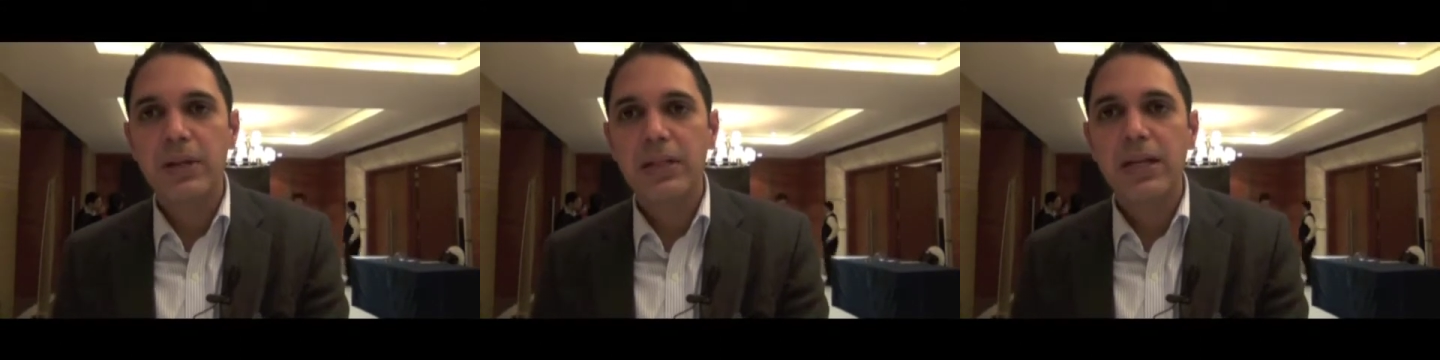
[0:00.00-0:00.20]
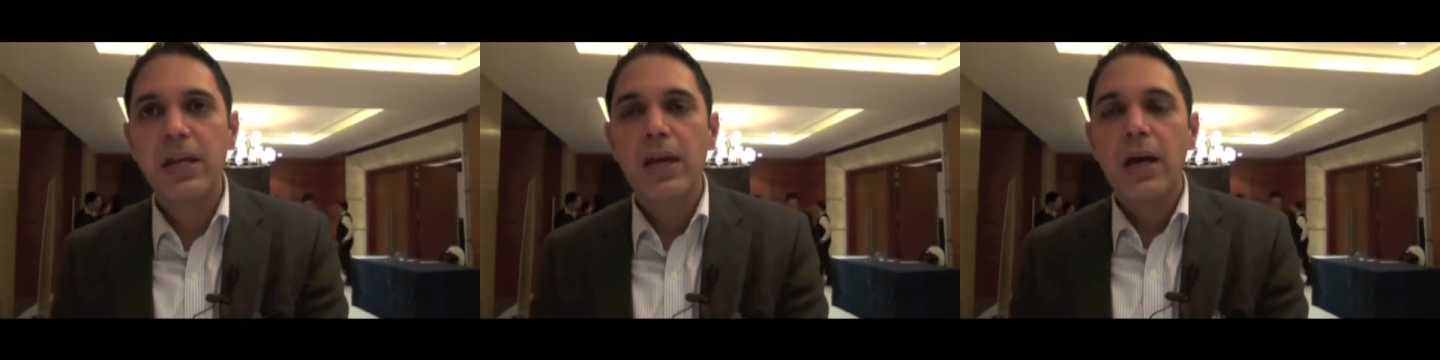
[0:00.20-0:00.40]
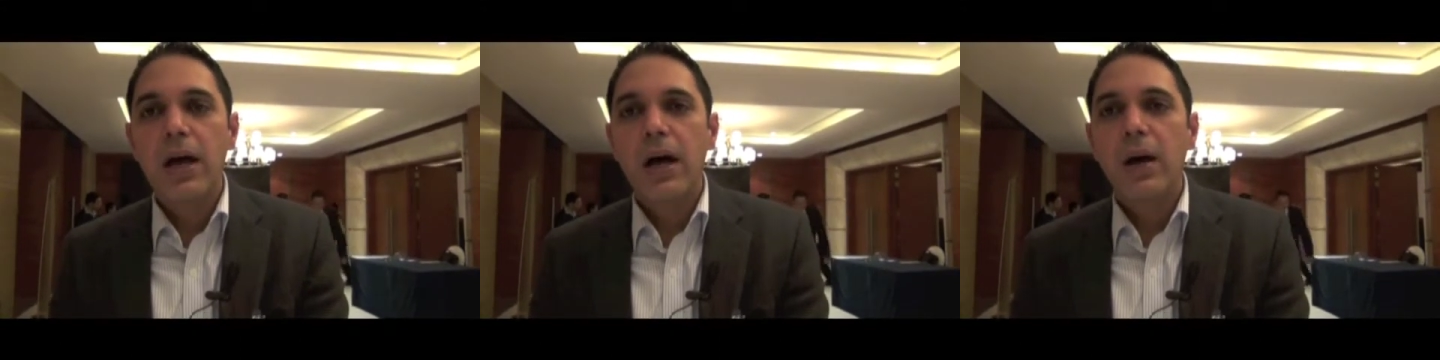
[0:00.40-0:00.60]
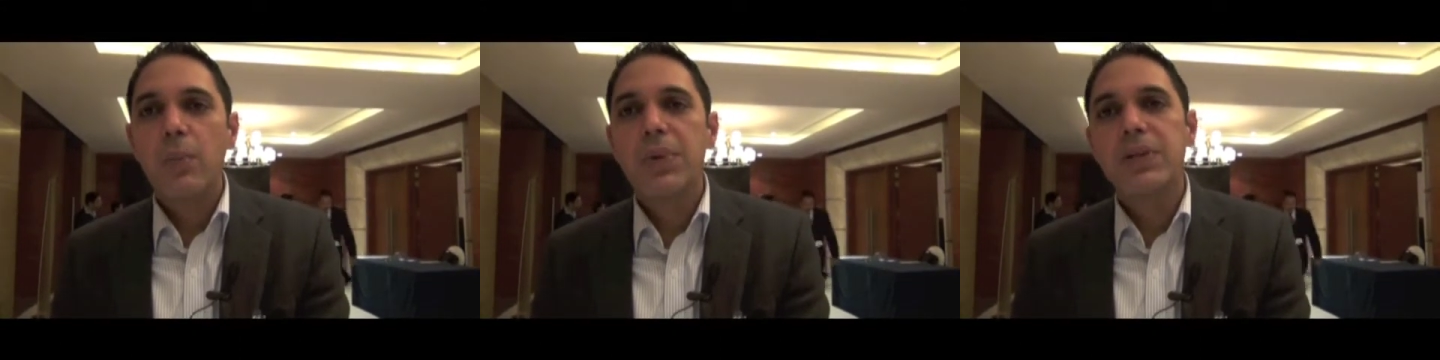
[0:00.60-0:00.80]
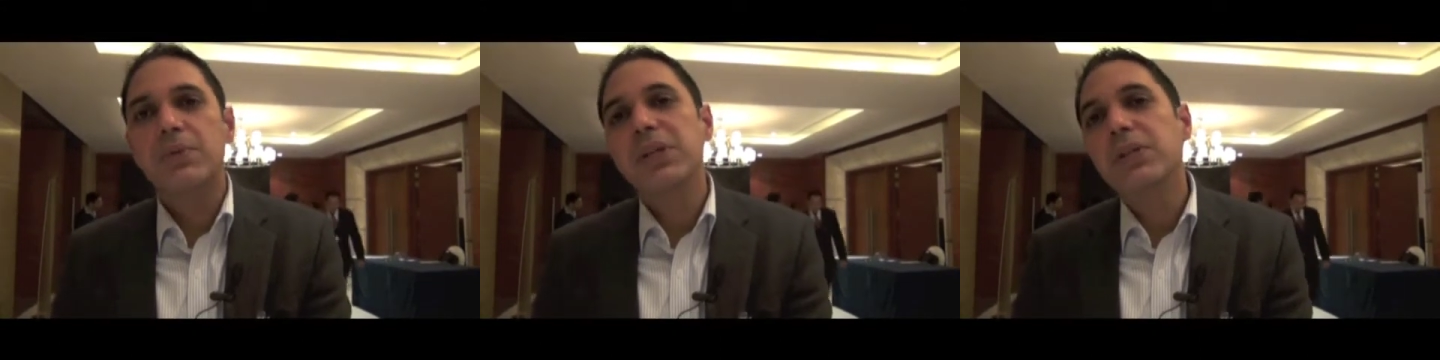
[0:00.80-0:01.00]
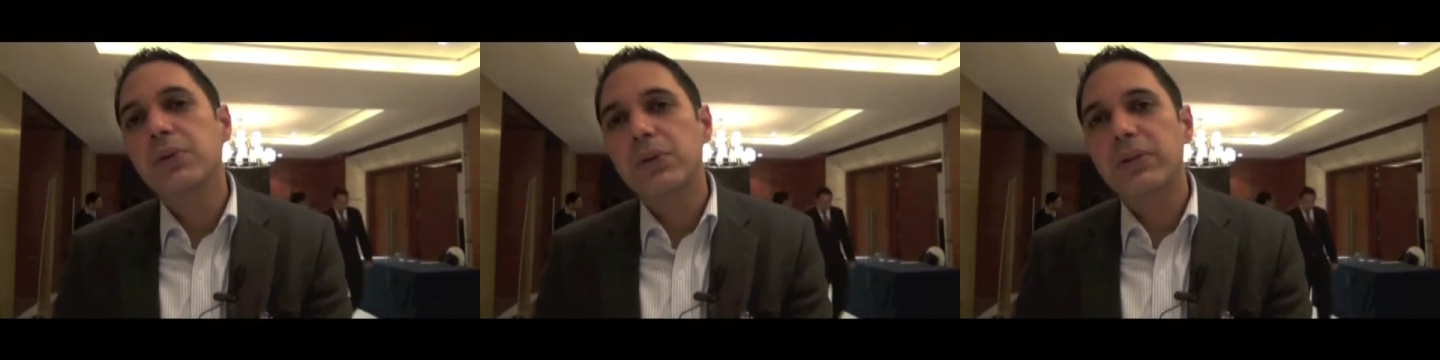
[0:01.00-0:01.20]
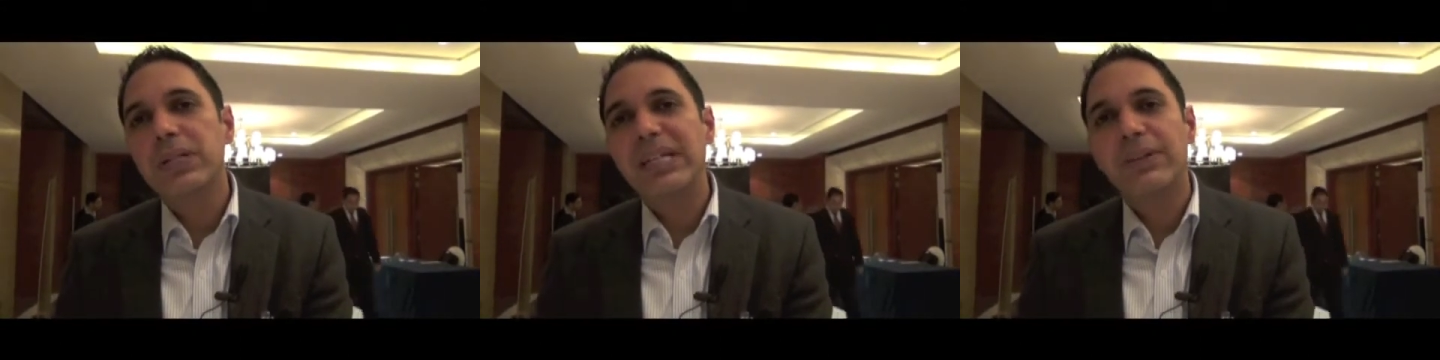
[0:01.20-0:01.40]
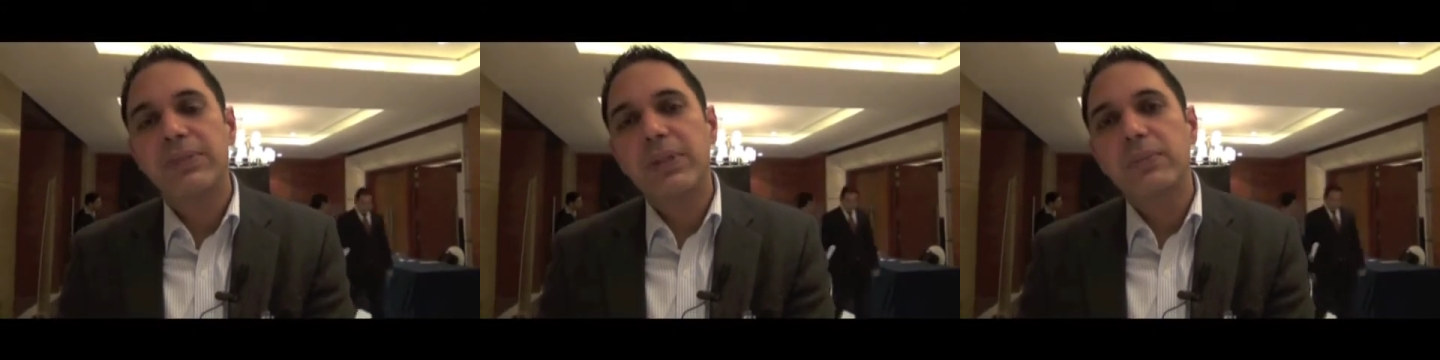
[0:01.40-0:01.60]
But we do
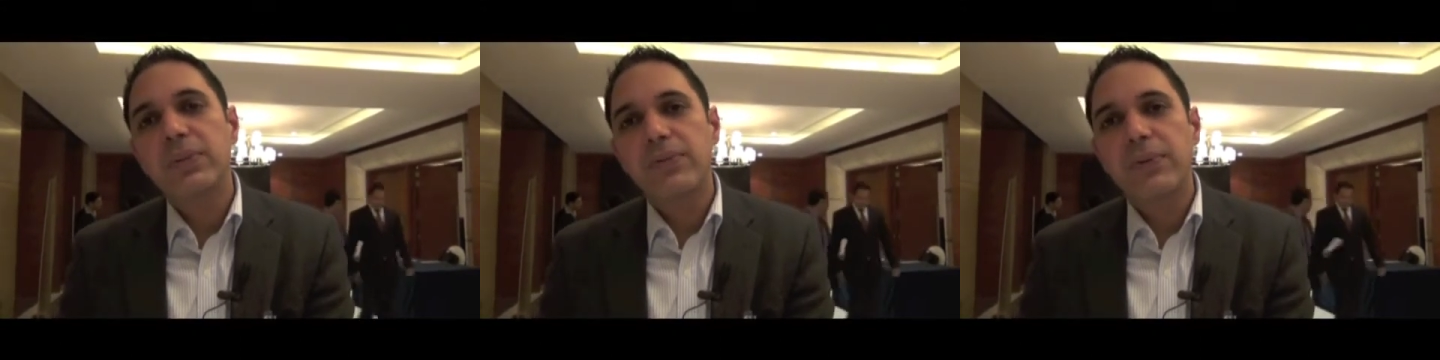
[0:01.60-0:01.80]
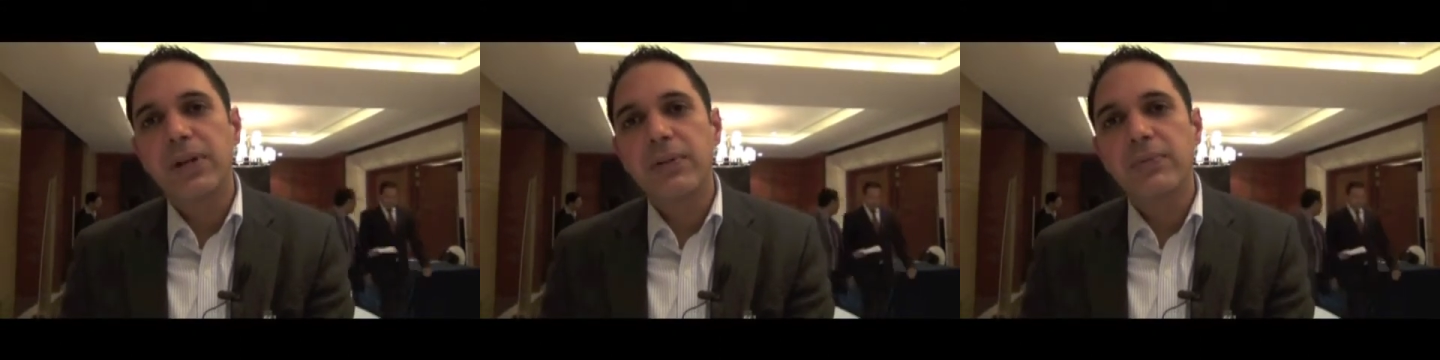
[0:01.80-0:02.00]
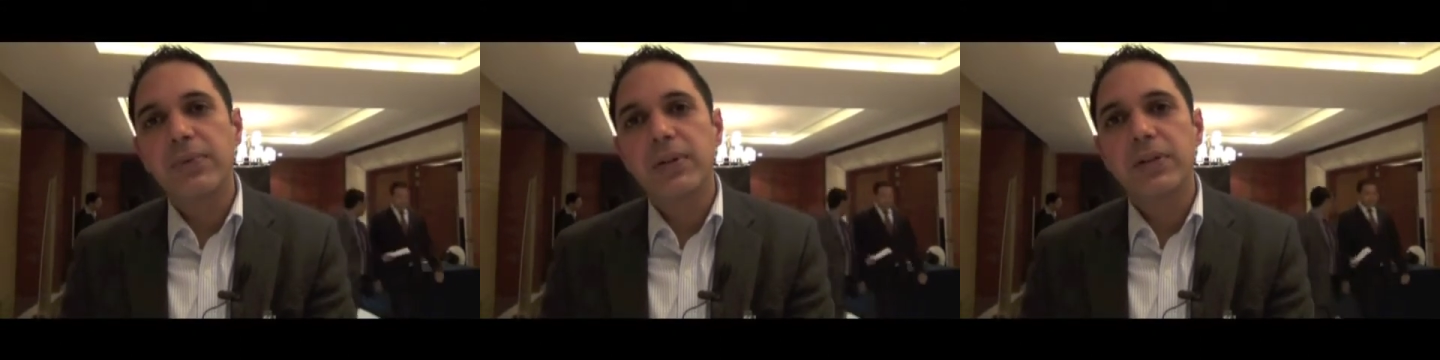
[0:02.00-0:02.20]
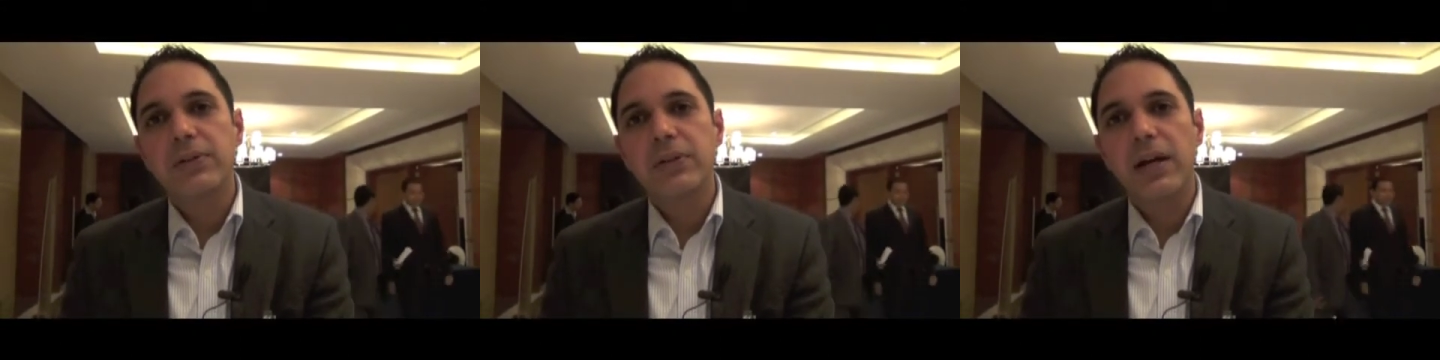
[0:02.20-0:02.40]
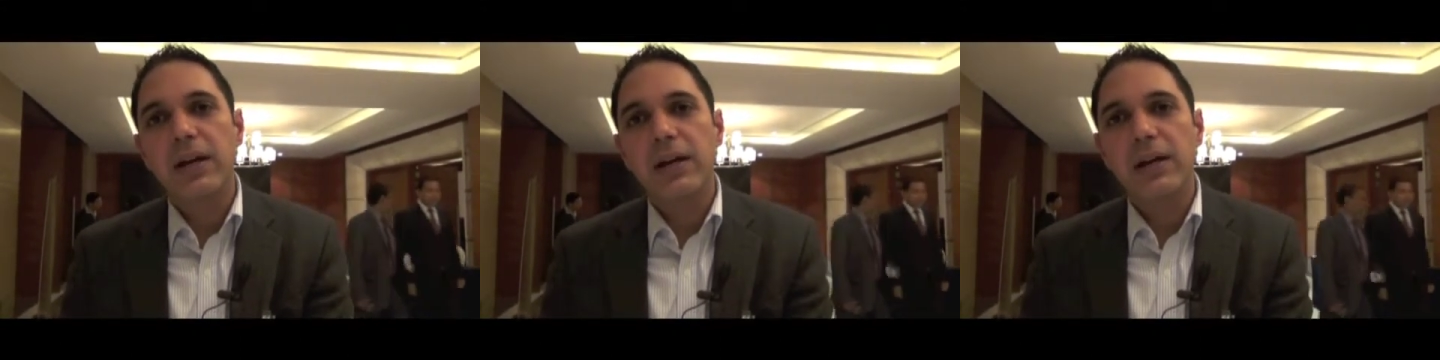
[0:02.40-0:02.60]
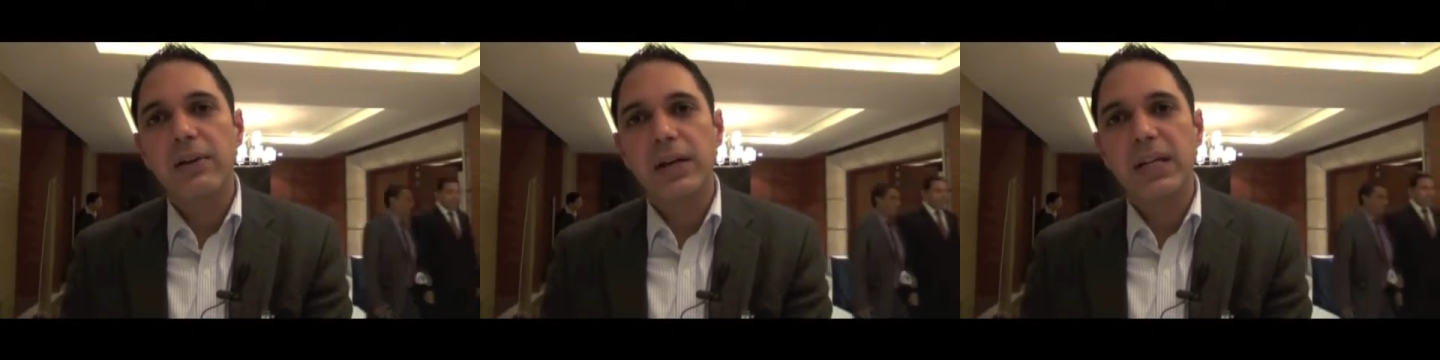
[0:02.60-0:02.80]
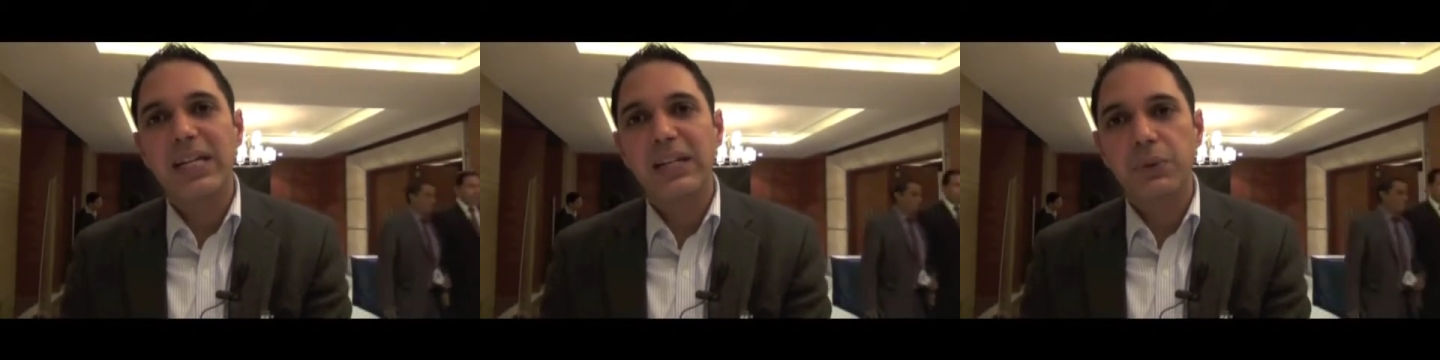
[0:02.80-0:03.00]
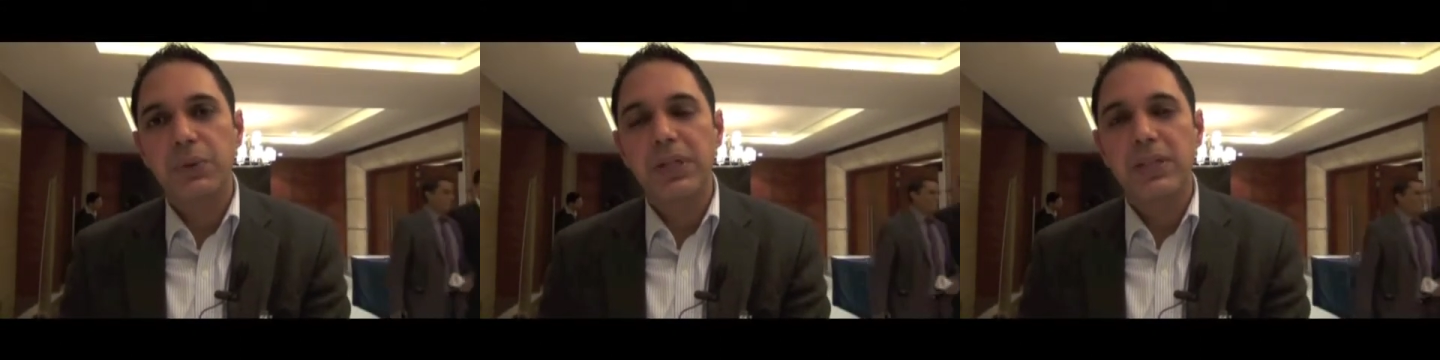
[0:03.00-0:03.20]
give them a framework to handle
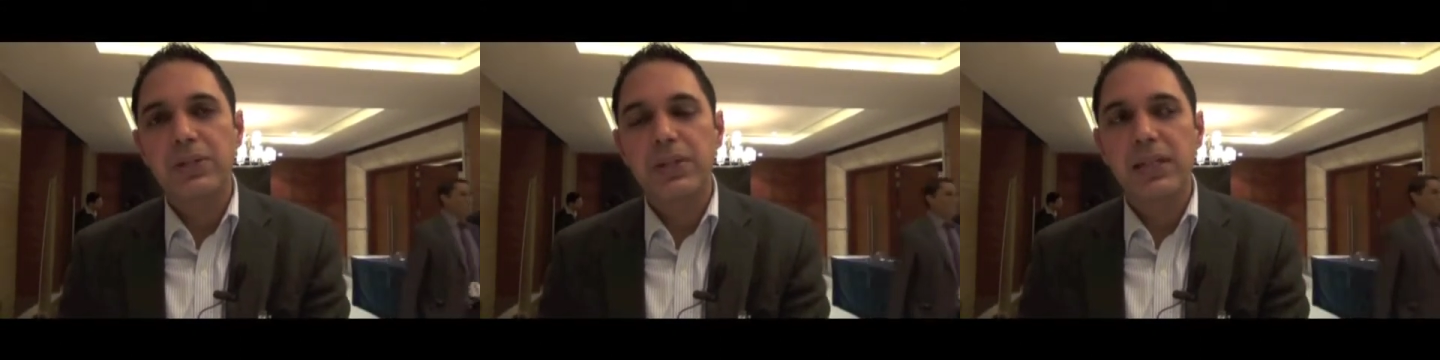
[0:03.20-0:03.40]
it with.